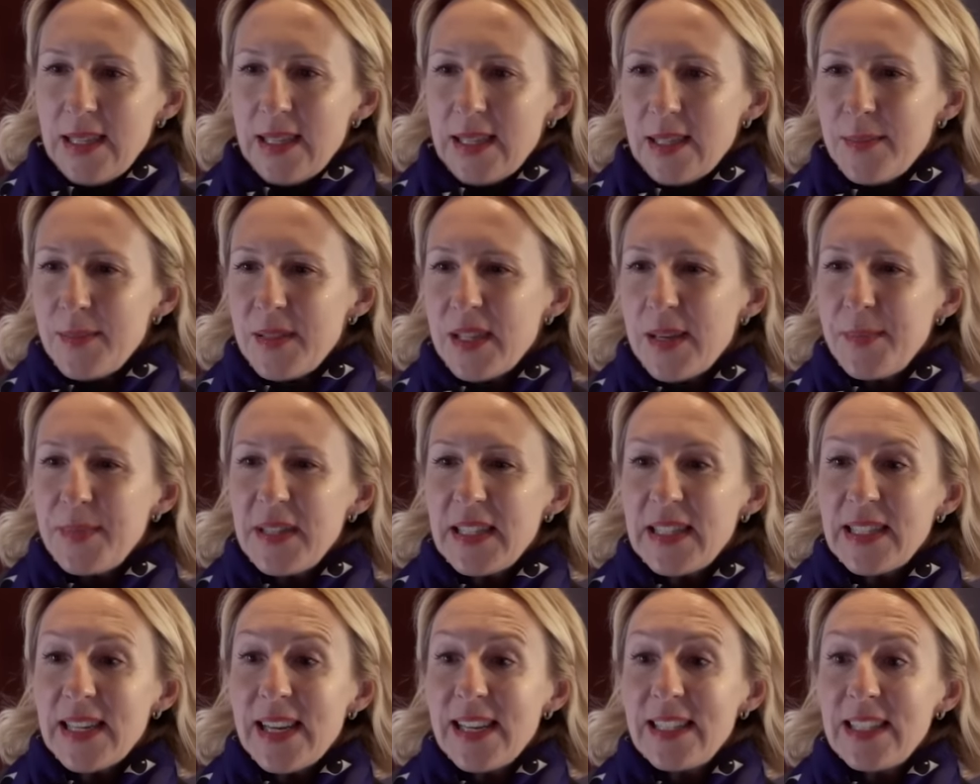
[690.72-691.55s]
Sometimes
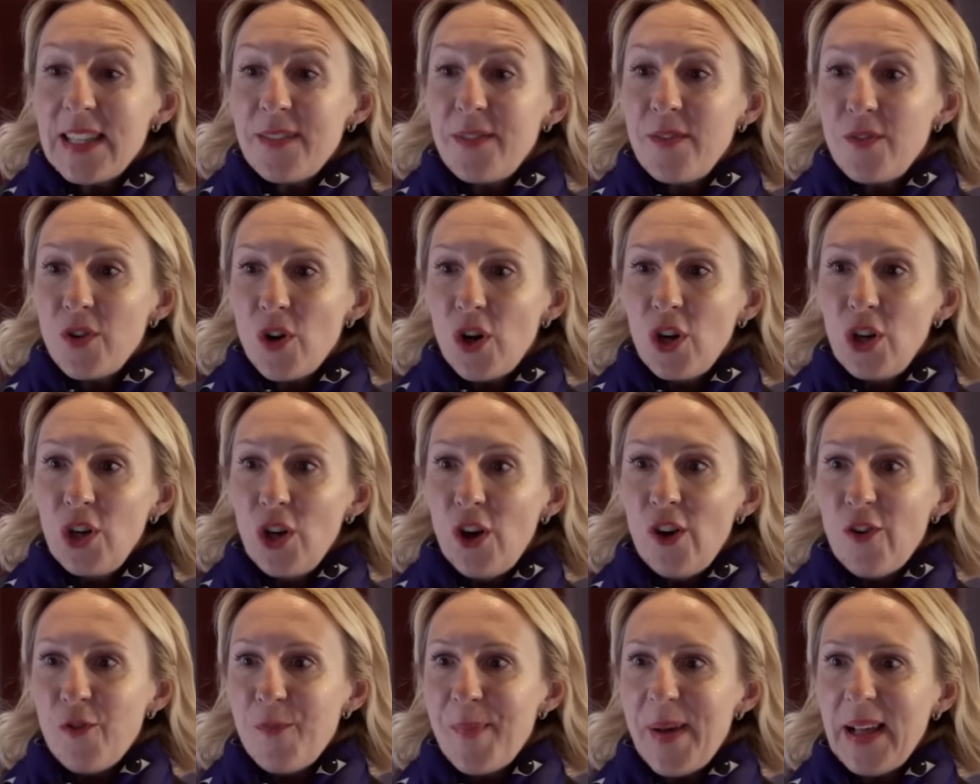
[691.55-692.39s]
it's nice if you've got a
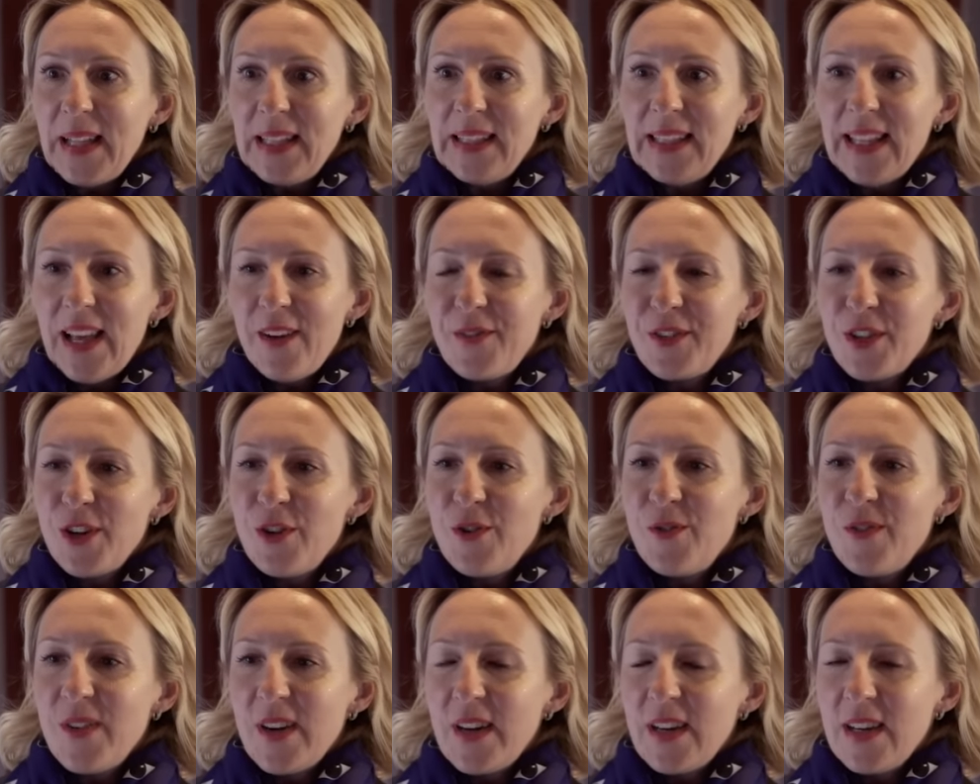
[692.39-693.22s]
lot of belt left
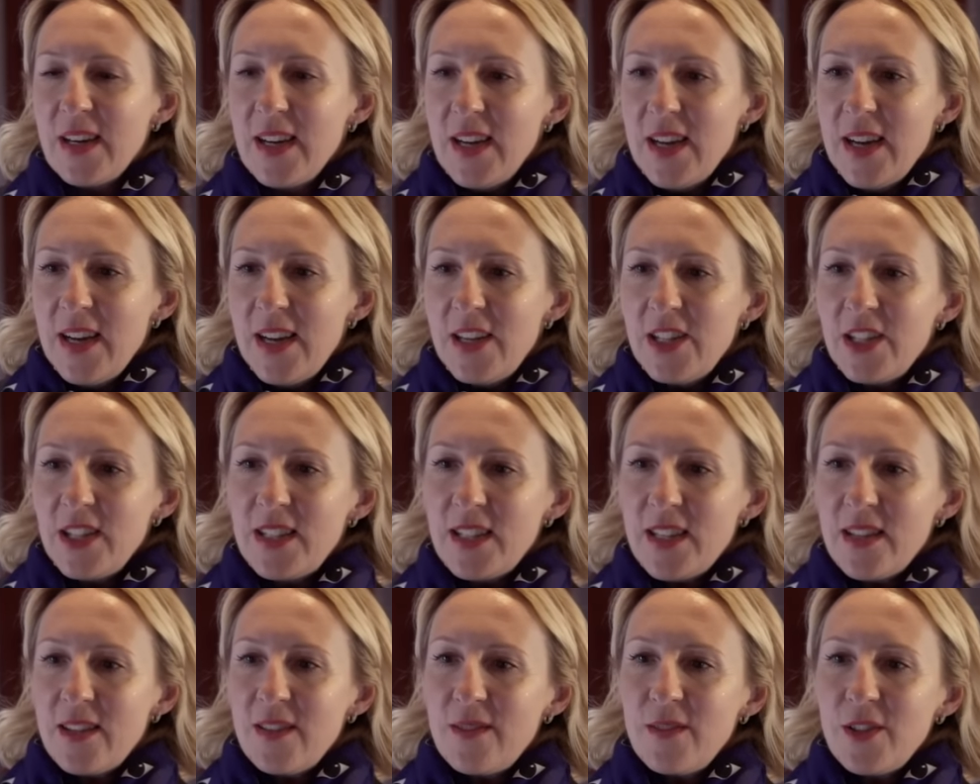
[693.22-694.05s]
over,
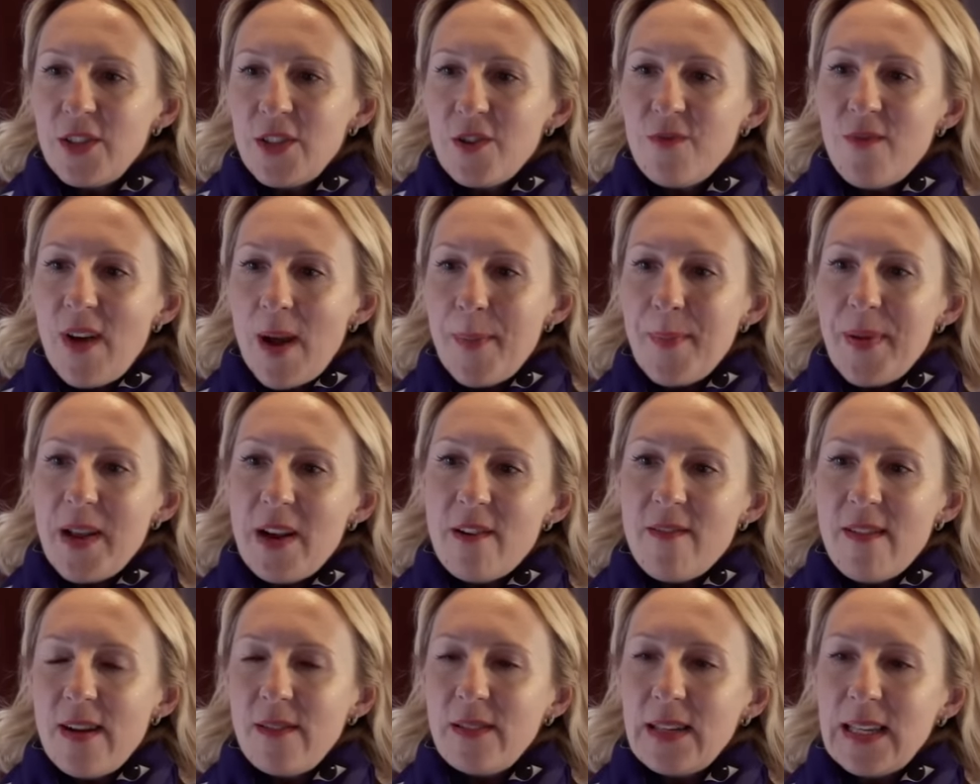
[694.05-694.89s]
just to wrap it
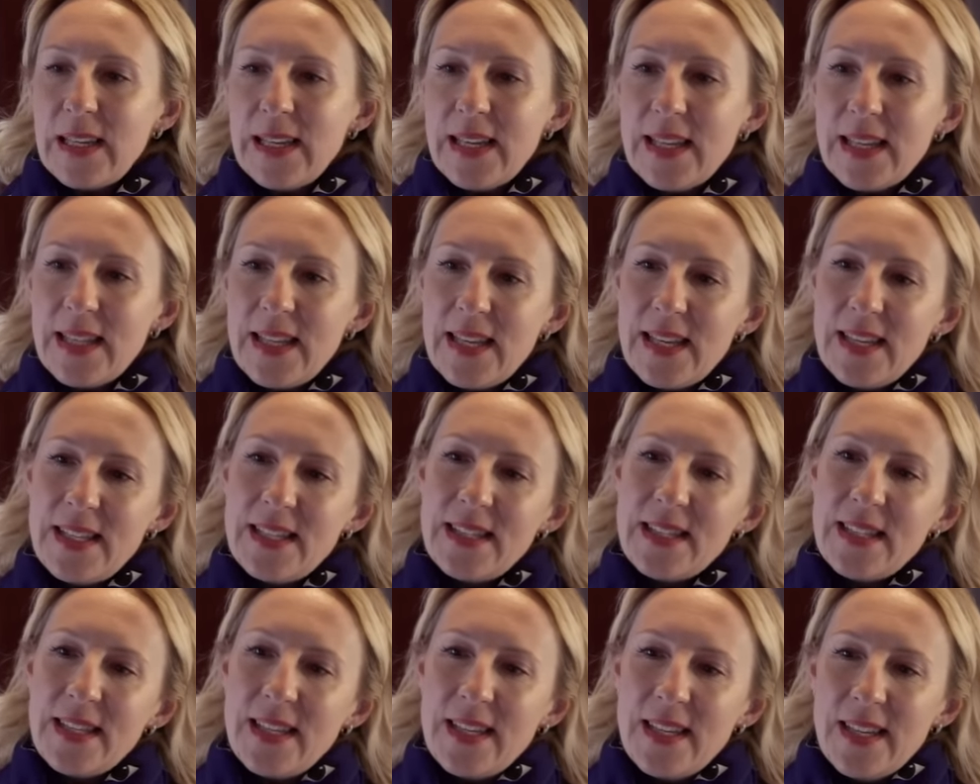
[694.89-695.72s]
around like
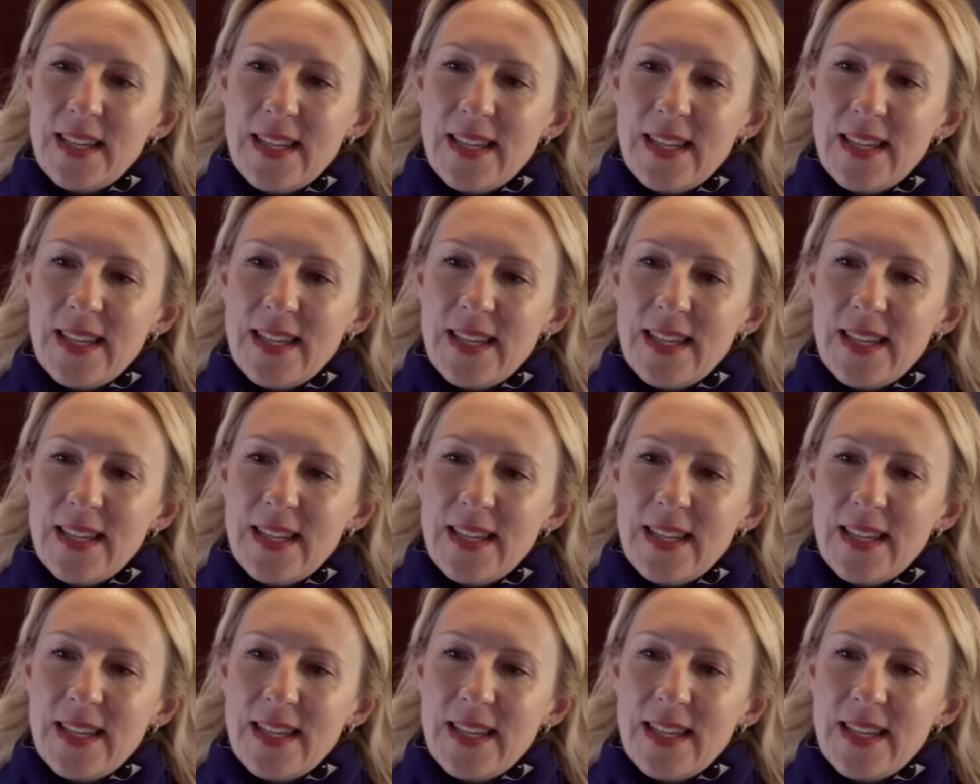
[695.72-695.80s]
this.